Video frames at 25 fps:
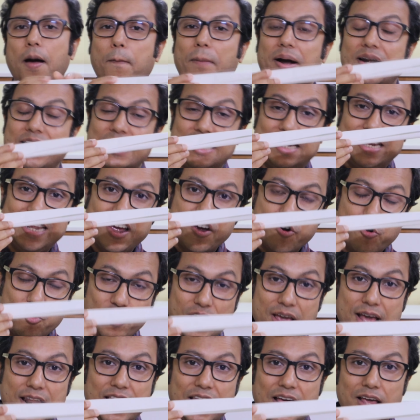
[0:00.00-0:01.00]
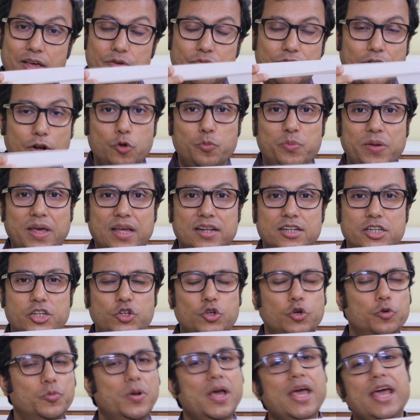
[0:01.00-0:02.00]
but in real life fallopian
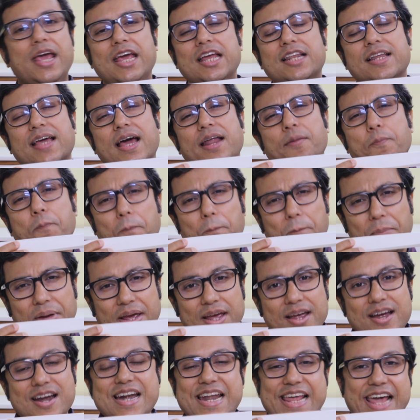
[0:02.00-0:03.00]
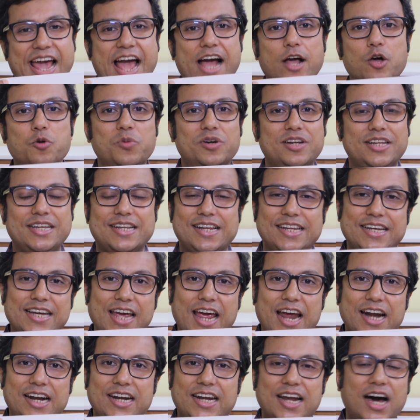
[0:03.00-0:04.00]
tube, it can barely accommodate
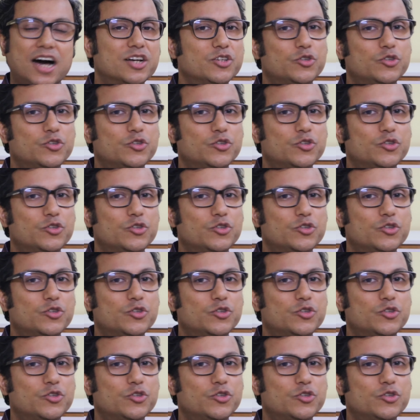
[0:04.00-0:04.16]
a duck